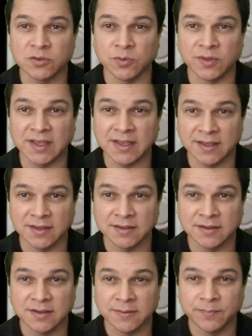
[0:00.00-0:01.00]

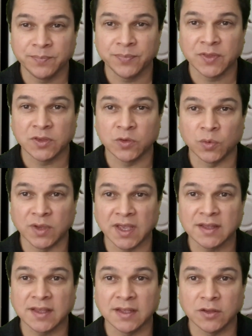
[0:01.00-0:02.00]
today to
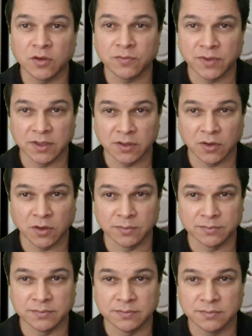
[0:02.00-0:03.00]
get enough
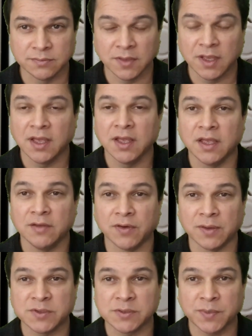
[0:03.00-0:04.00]
income.
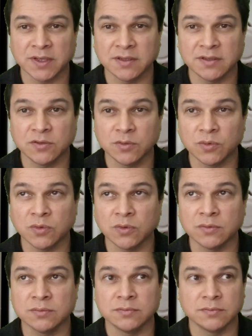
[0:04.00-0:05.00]
If I'm expecting
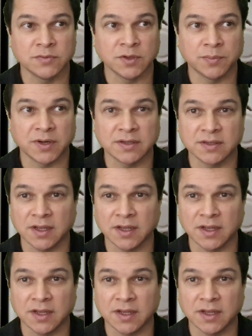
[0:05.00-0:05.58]
to repair